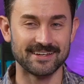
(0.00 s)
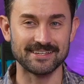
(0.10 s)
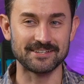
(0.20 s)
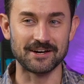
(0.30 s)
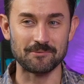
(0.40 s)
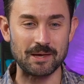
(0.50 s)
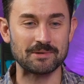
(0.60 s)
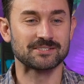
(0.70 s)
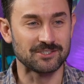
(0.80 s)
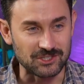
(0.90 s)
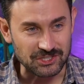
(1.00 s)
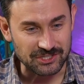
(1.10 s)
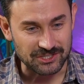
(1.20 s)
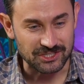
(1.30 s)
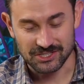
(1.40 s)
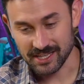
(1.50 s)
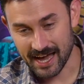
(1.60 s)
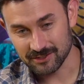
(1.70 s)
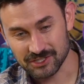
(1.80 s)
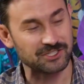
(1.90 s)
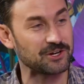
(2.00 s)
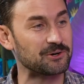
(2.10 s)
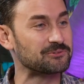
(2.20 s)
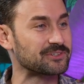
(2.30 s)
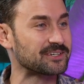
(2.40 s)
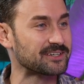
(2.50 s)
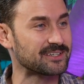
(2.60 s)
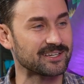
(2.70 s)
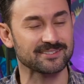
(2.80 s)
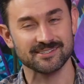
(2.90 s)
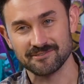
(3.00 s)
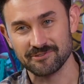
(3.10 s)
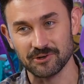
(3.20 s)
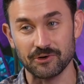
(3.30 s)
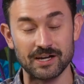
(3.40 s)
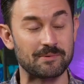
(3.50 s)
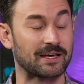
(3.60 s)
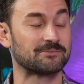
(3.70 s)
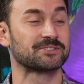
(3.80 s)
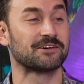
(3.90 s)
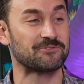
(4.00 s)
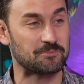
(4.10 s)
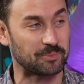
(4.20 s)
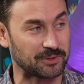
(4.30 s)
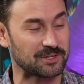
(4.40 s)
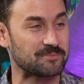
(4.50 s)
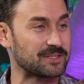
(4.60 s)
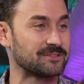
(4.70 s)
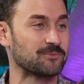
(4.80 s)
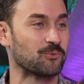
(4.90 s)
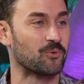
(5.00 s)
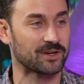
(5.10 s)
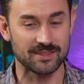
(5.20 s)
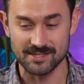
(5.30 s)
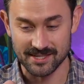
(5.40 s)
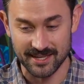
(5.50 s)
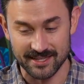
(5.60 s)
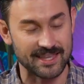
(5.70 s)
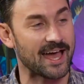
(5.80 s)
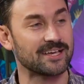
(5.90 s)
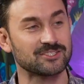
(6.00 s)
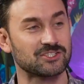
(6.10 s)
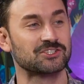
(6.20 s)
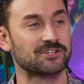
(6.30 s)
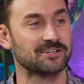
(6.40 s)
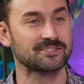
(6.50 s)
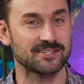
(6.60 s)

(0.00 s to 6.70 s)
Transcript: you know, maybe he's a little slouched over, doesn't feel great about himself. You put him in one of these like nice shirts